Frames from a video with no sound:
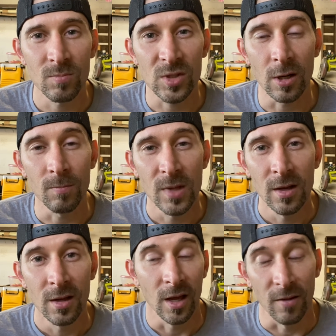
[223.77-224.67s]
So
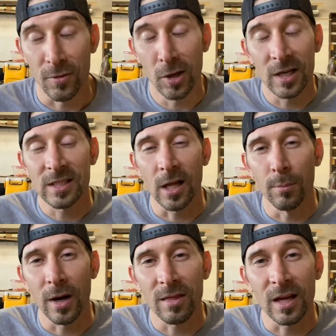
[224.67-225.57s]
if you're going to
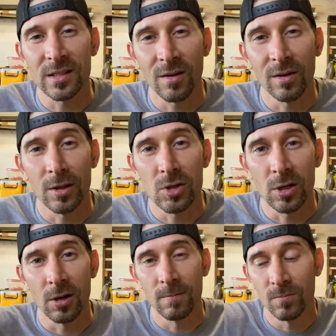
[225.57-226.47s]
celebrate Thanksgiving this
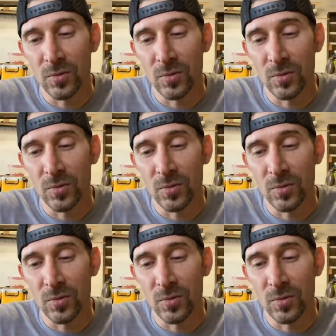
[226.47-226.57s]
year,